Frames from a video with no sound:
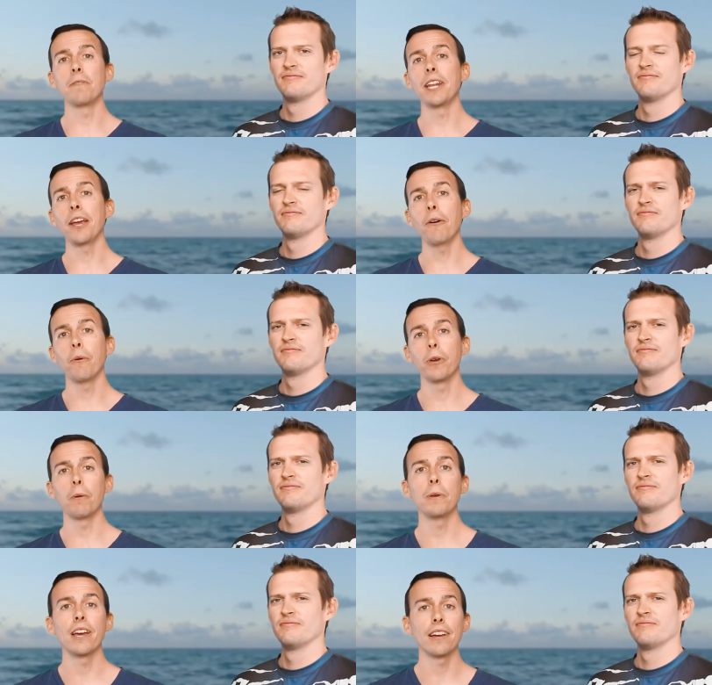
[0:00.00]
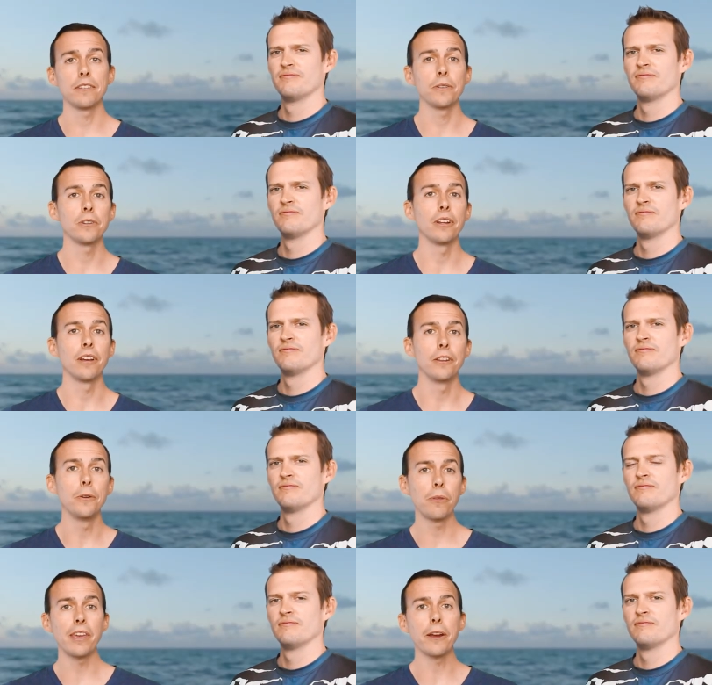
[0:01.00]
Speaker 1: the video. We hope you guys learned a
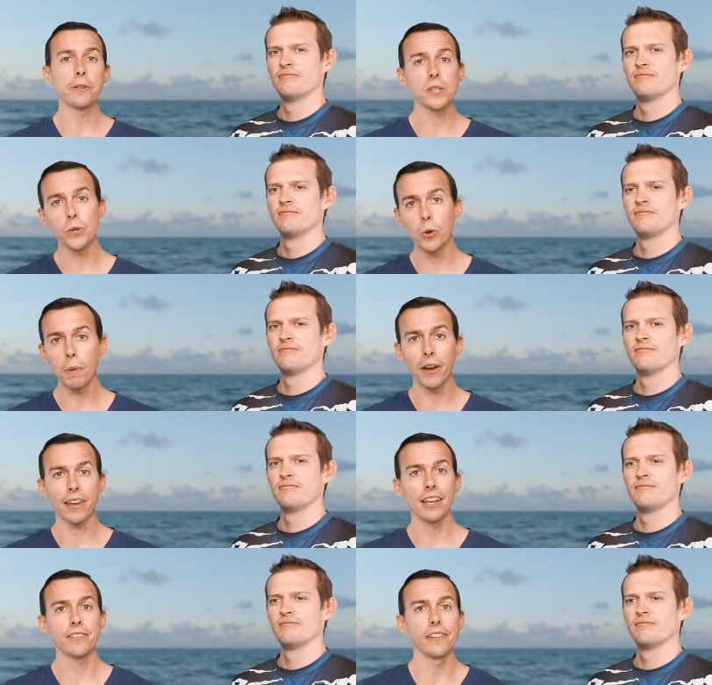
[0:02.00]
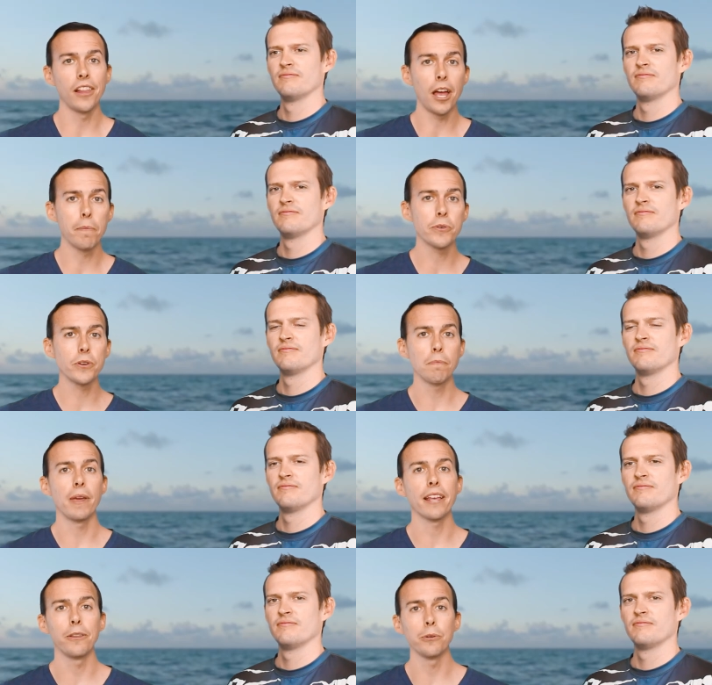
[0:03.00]
new thing or two about catching lobster,
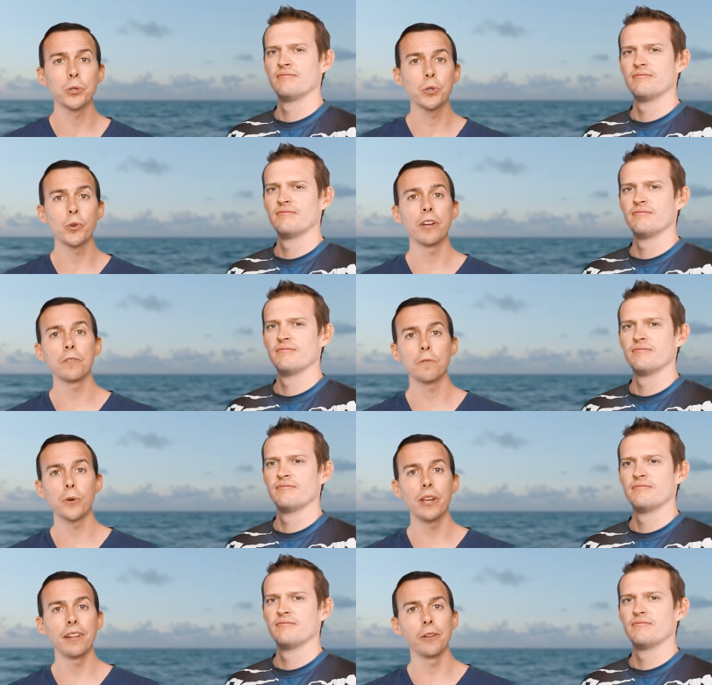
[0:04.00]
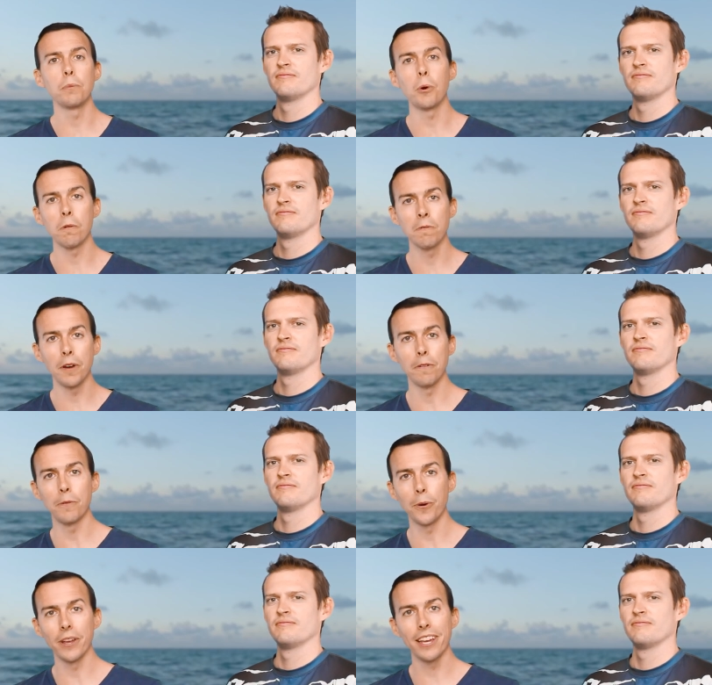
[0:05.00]
make it a little stress-free and a little more fun
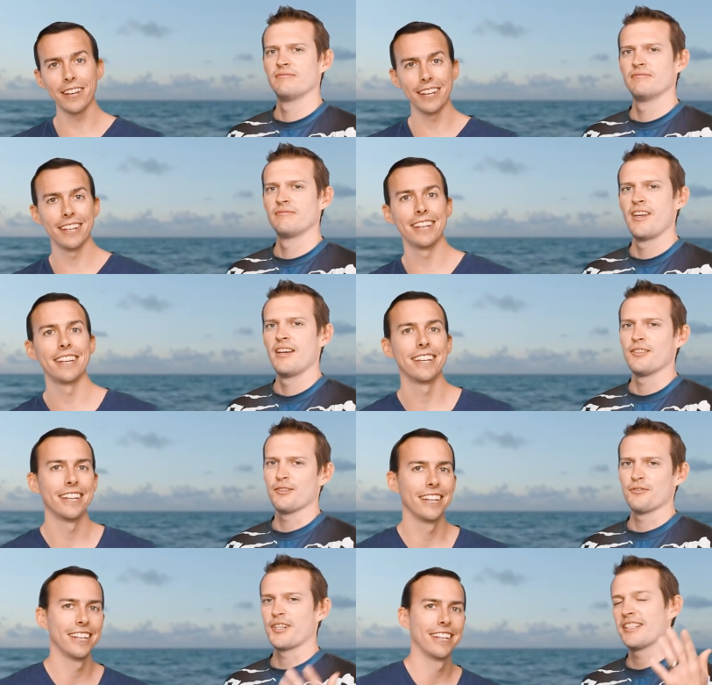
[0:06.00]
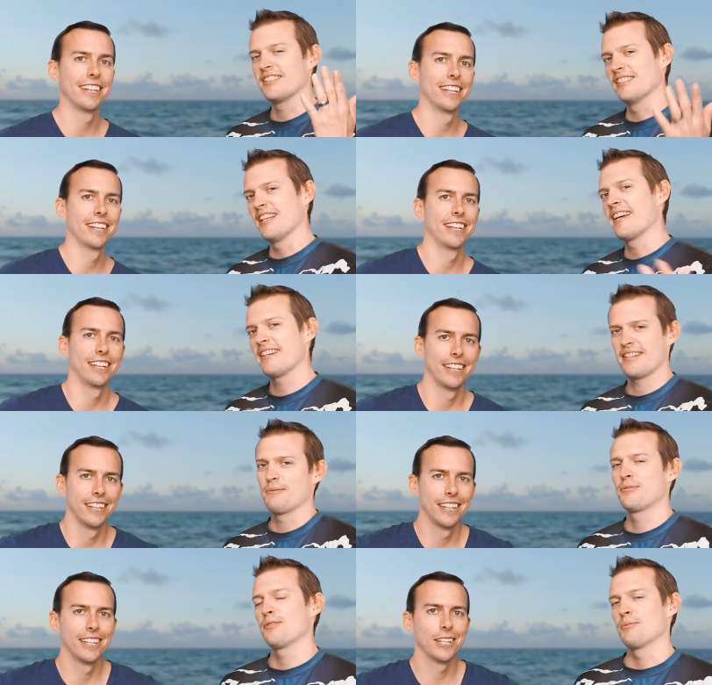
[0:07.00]
for
Speaker 2: you. Don't forget to like and
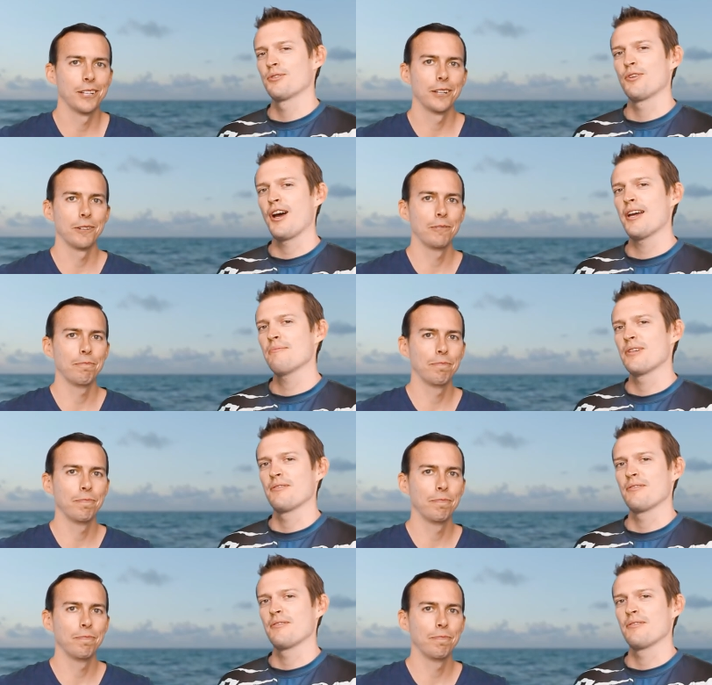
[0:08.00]
subscribe,